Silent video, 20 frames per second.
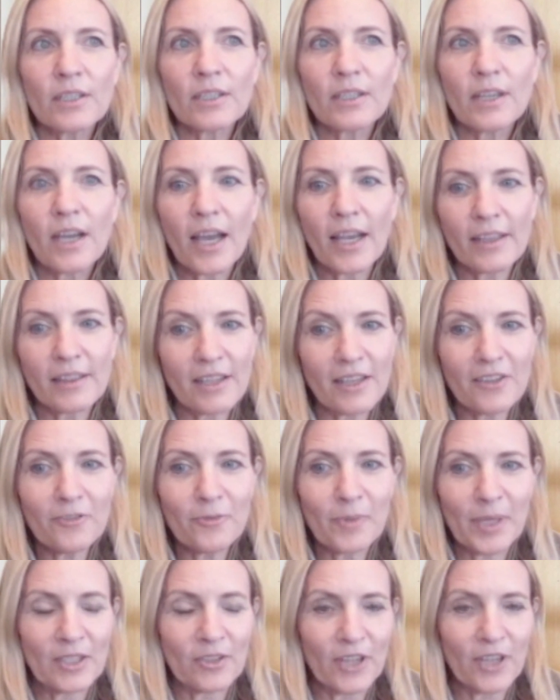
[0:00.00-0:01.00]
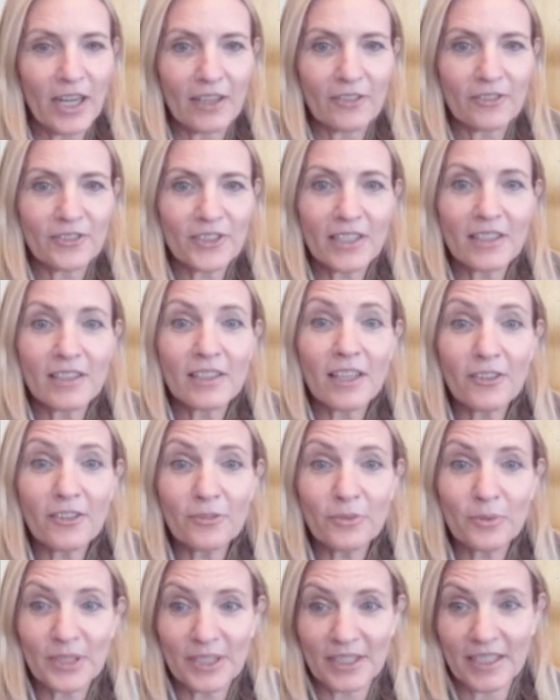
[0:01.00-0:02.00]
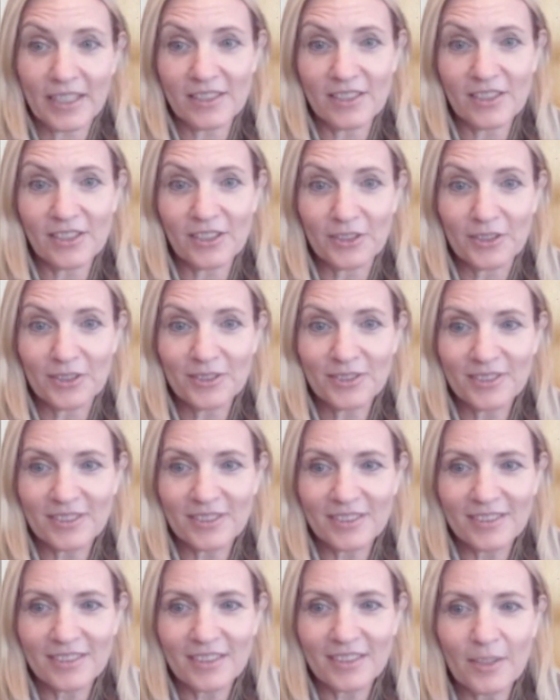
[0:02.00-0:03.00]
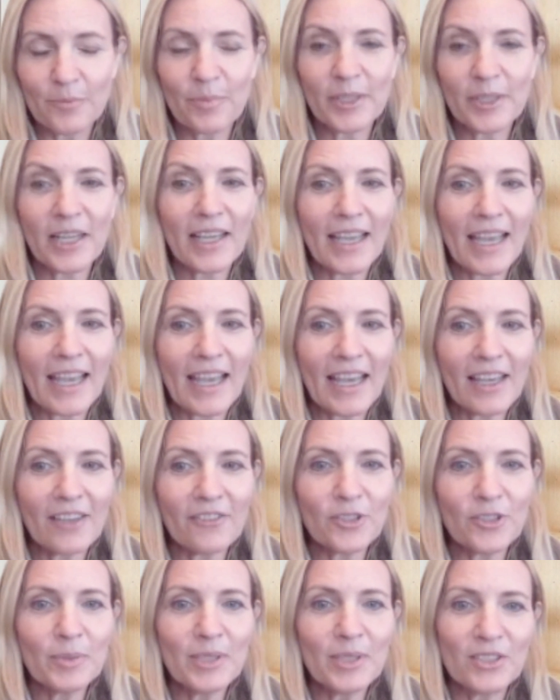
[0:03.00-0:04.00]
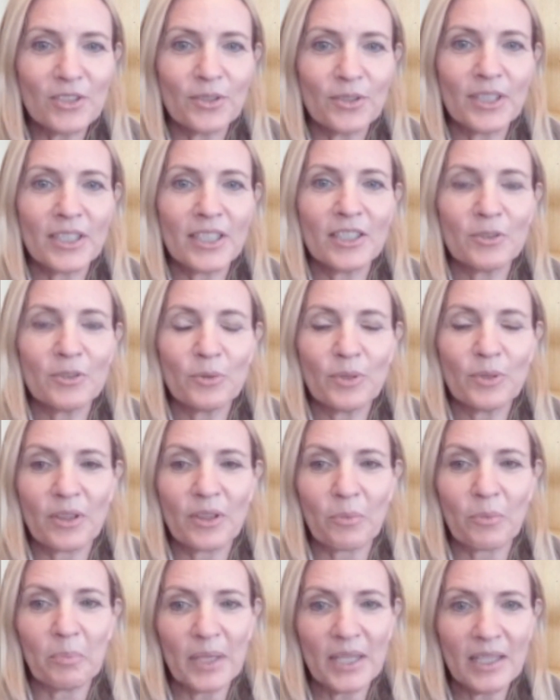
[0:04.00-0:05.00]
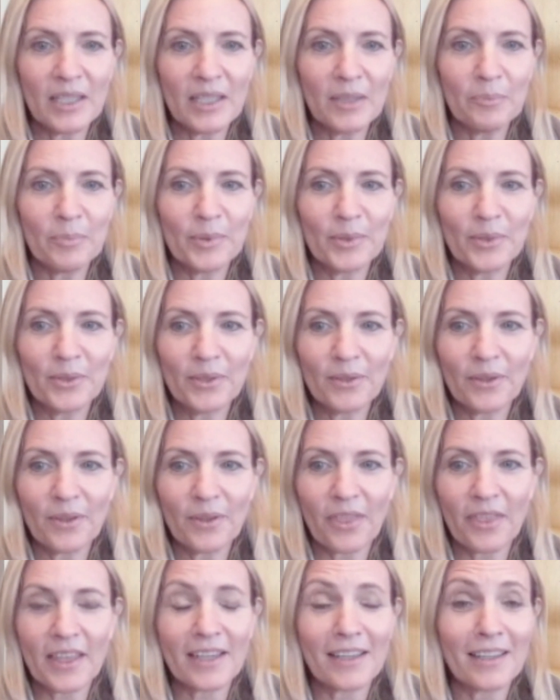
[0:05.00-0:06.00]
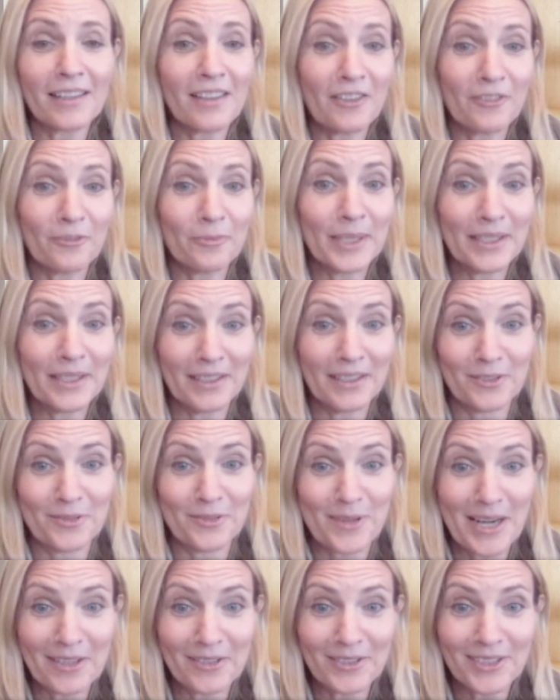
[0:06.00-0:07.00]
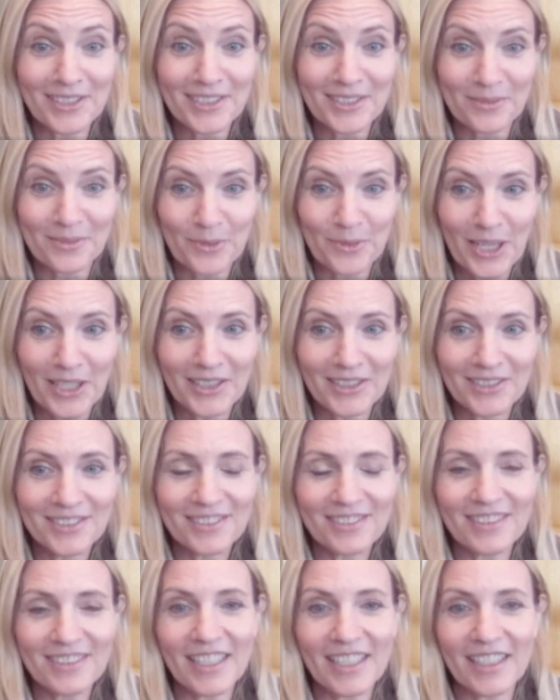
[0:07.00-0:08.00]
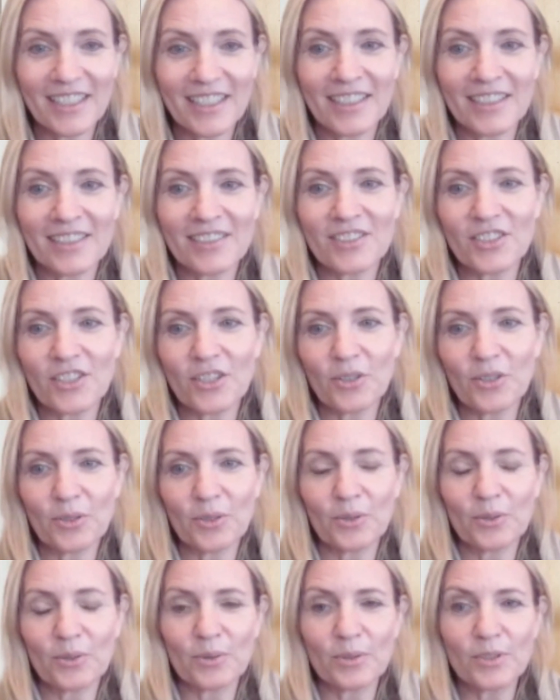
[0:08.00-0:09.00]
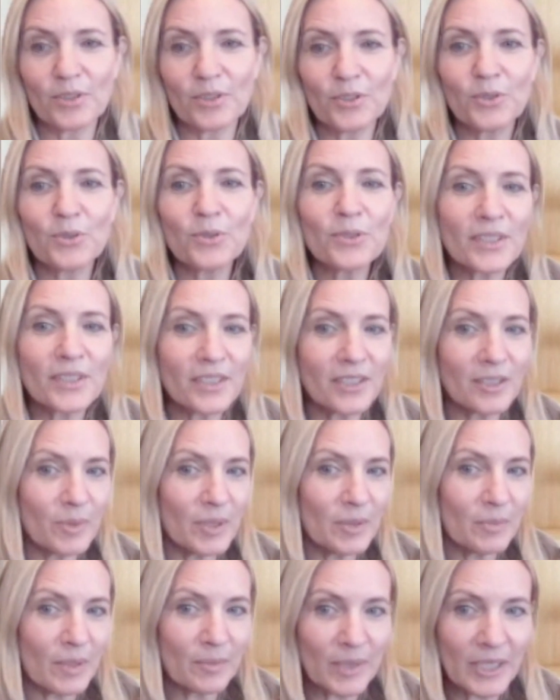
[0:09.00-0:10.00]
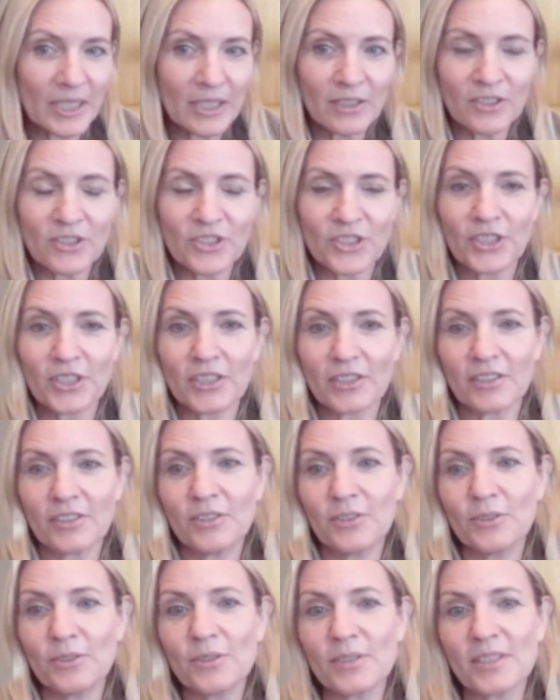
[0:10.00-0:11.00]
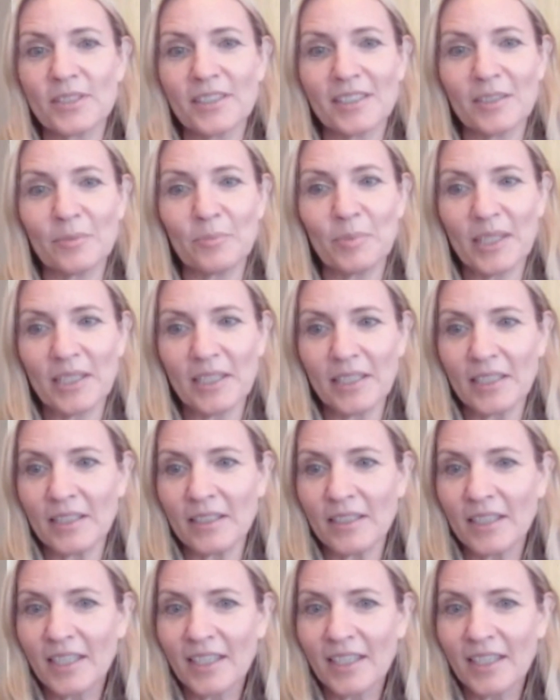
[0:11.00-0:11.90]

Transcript: I love my craft. I love what I do, but I have to be doing it with people that I love being around as well. And so who's going to be my manager? Who's going to be,